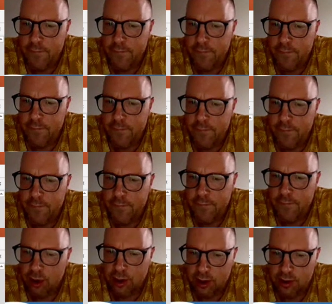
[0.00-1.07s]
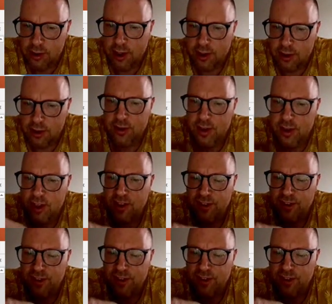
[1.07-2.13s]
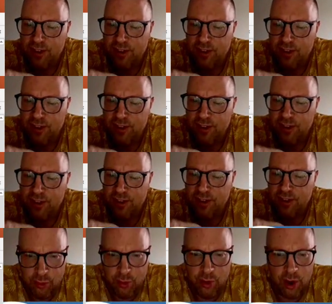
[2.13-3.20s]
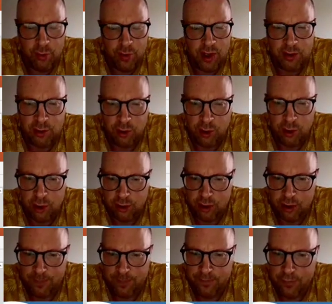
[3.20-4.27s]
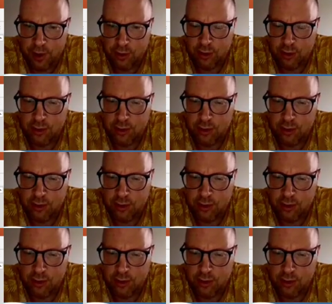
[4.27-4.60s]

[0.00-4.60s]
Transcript: to learn it, and you need to have people who are willing to learn.